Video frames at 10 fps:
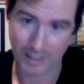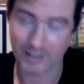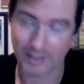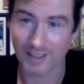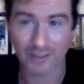
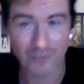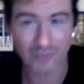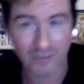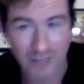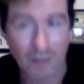And it's like
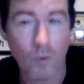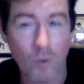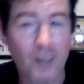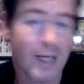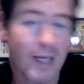if that
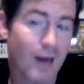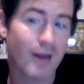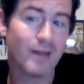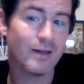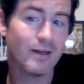one
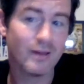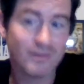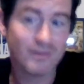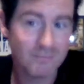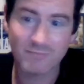guy
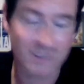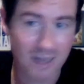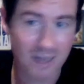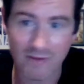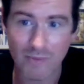
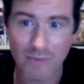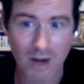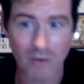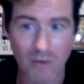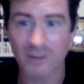doesn't have any
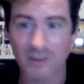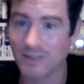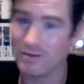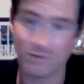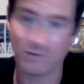power,
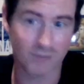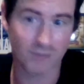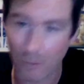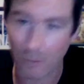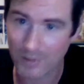isn't
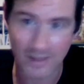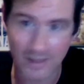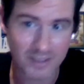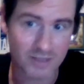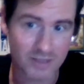no
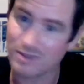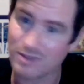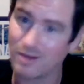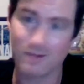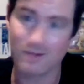OPS, no
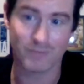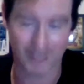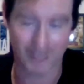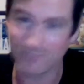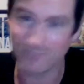slug,
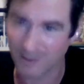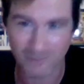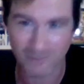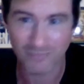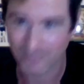but
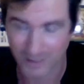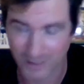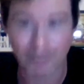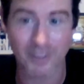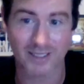
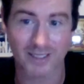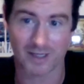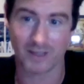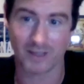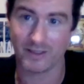he plays
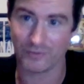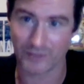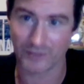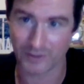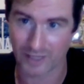that kind of
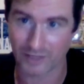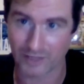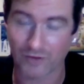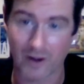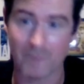defense, that's
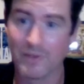fine.